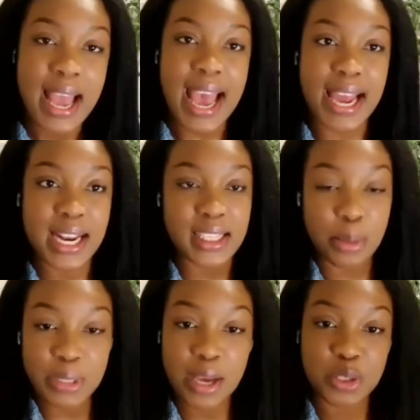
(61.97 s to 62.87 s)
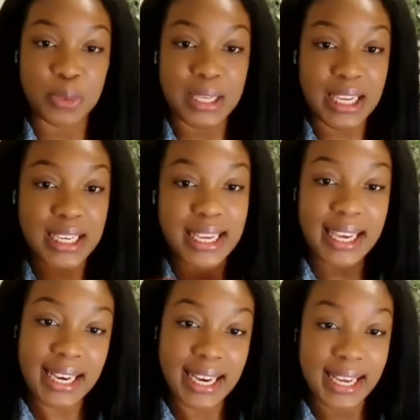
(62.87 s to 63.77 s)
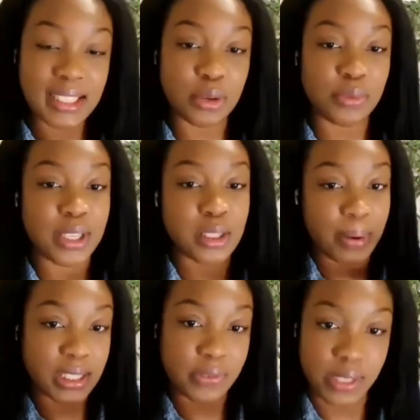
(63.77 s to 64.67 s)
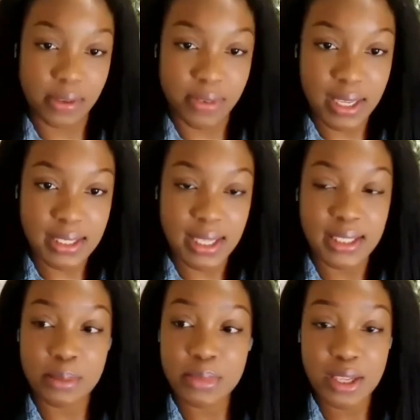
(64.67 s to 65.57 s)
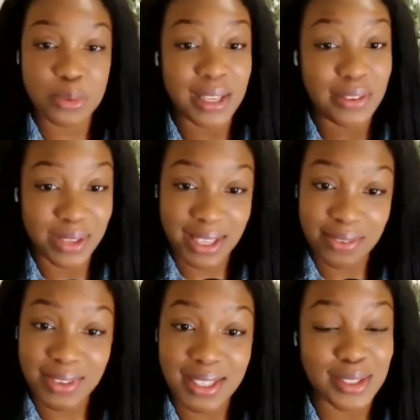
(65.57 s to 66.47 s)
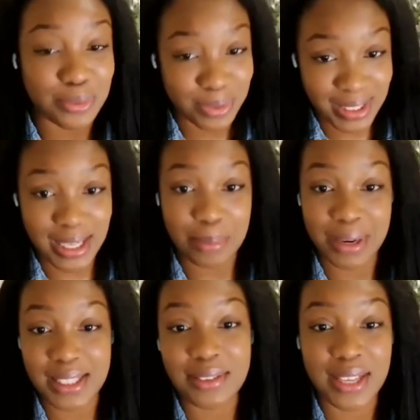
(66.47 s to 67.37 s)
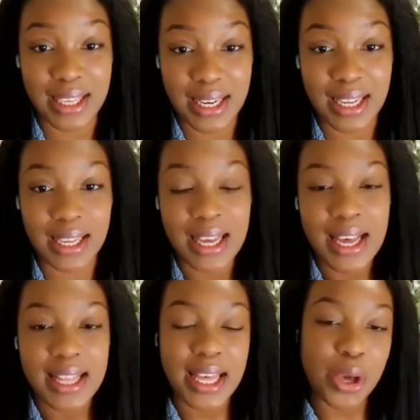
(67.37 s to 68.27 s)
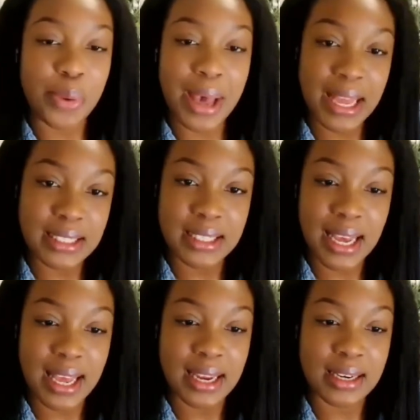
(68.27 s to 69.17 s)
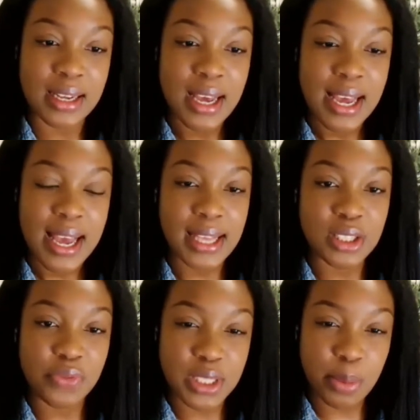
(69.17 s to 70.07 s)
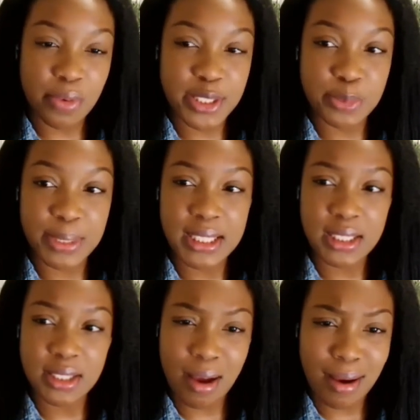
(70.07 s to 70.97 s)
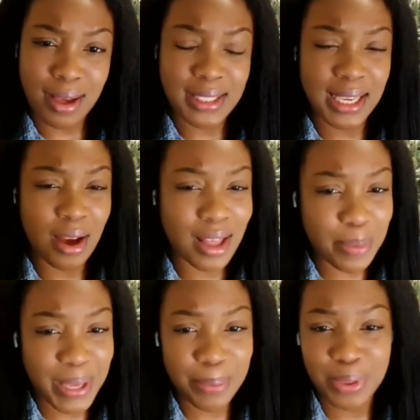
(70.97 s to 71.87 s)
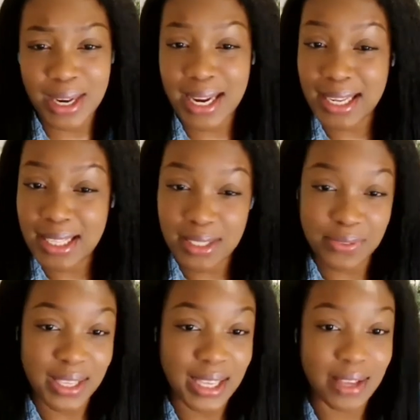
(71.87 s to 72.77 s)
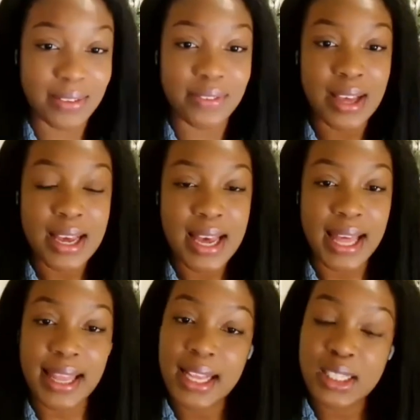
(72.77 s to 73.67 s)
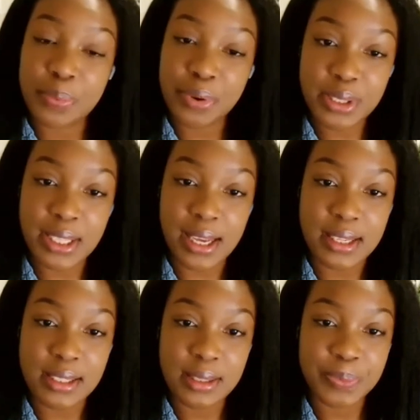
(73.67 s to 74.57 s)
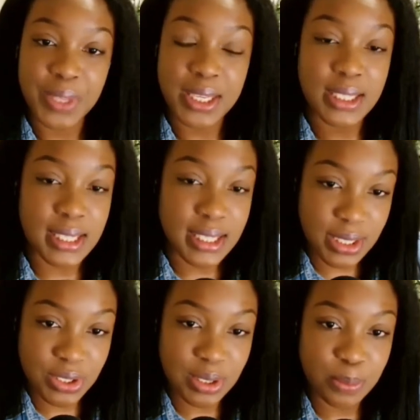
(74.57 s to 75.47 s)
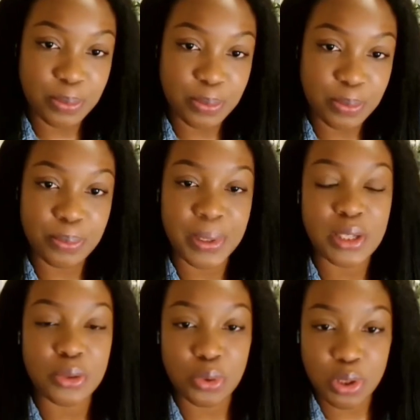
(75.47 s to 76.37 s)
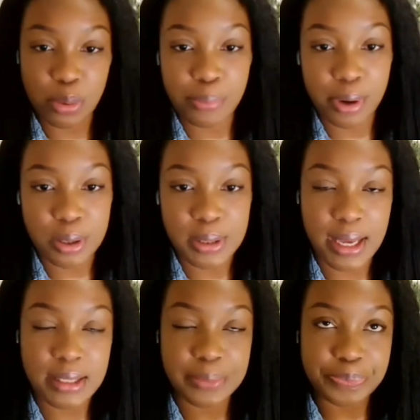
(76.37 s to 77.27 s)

And sometimes we need healing to reach a place of forgiveness. And sometimes we need forgiveness to reach that place of healing. They go hand in hand. And so for some of us, we need to start asking, are there people that I need to forgive? And that's a process. It's a decision, but it's also a process.